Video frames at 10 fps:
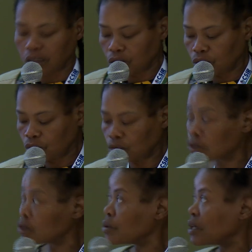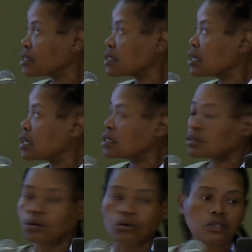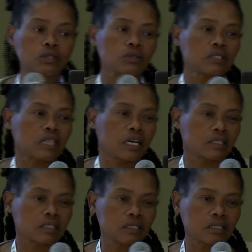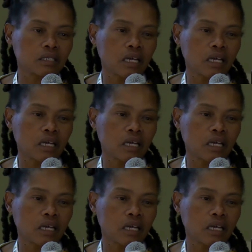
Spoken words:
to students that go into science,